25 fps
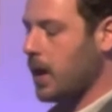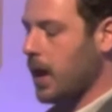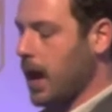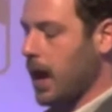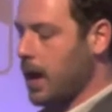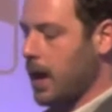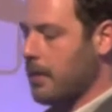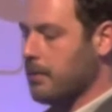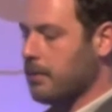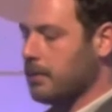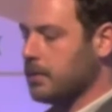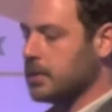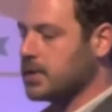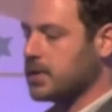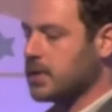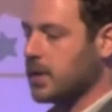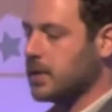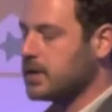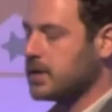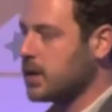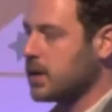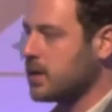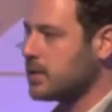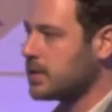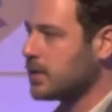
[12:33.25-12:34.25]
So
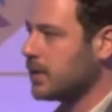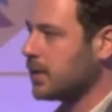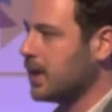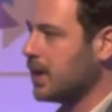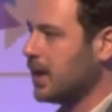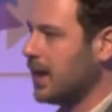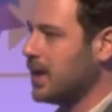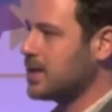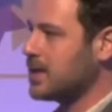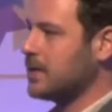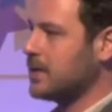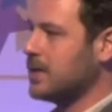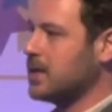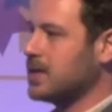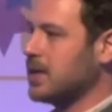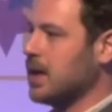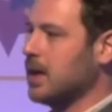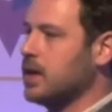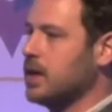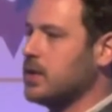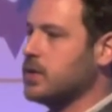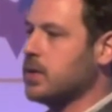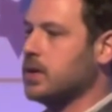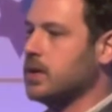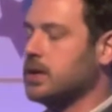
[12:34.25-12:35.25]
in terms of collective
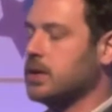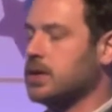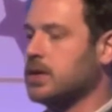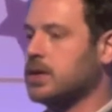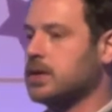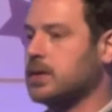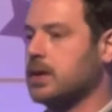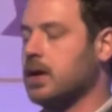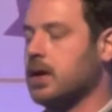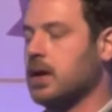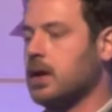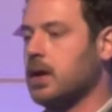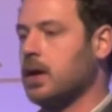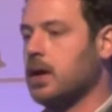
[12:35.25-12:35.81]
intelligence,